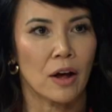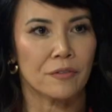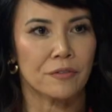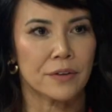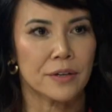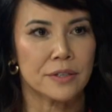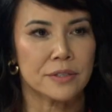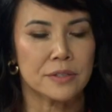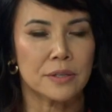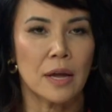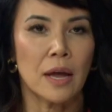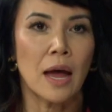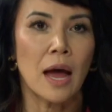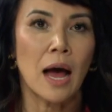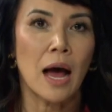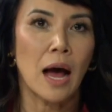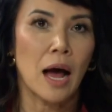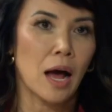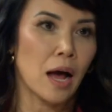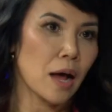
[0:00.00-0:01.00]
office?
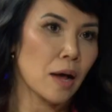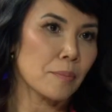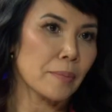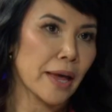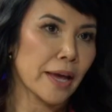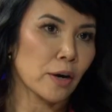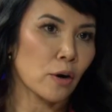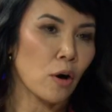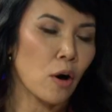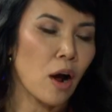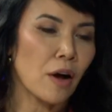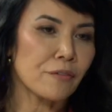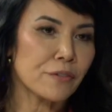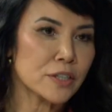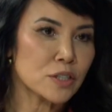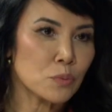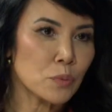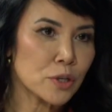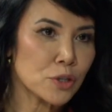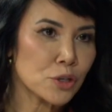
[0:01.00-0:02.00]
At our
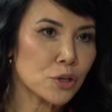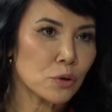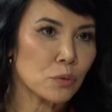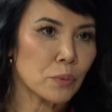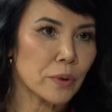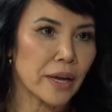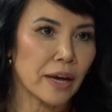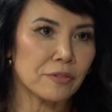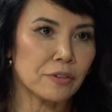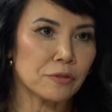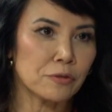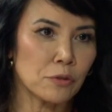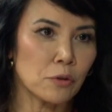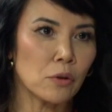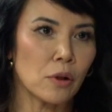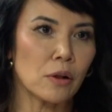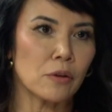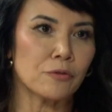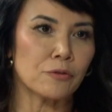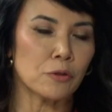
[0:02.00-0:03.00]
office, we do. We have a
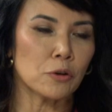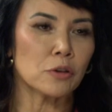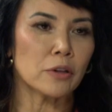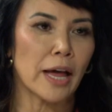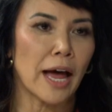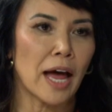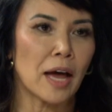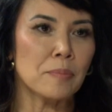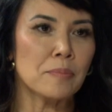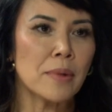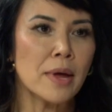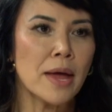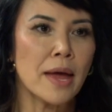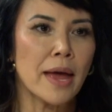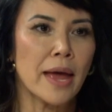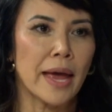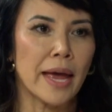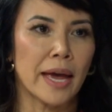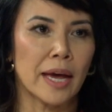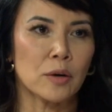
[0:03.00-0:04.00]
full lab,
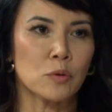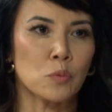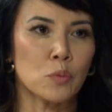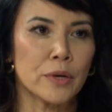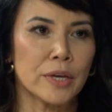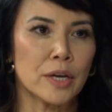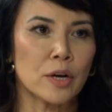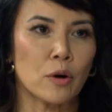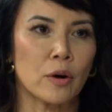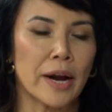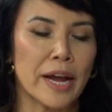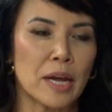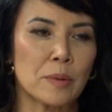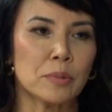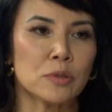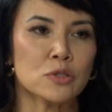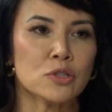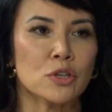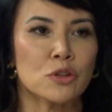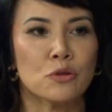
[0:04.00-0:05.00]
and we are
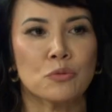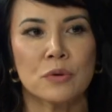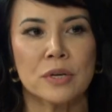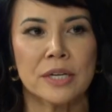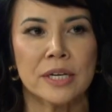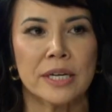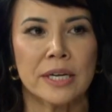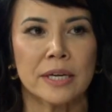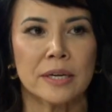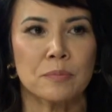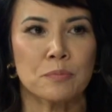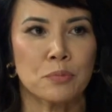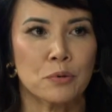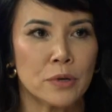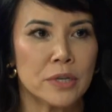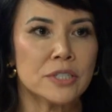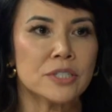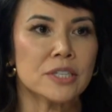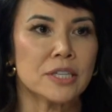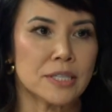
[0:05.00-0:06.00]
able to 3D
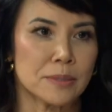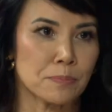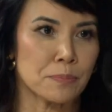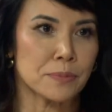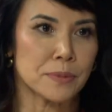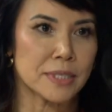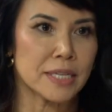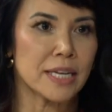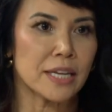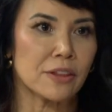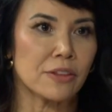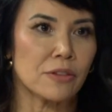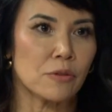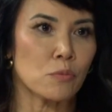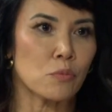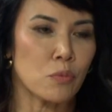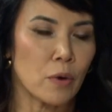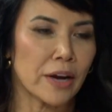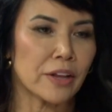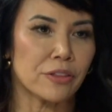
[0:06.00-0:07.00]
print the teeth
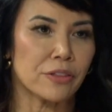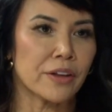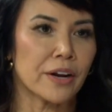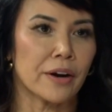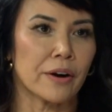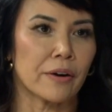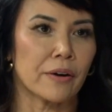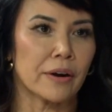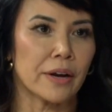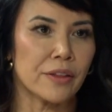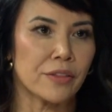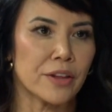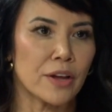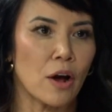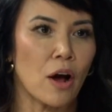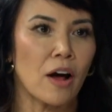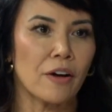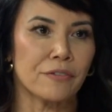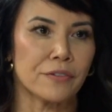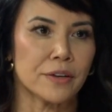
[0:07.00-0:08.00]
right there in the
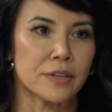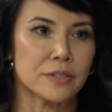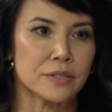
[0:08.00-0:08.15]
office.